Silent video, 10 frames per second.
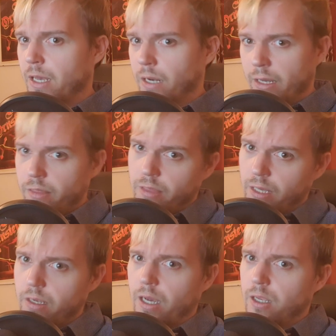and I
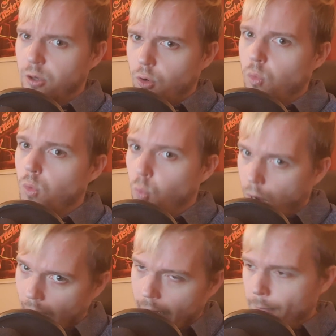think I know
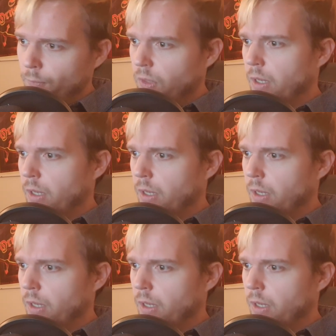why.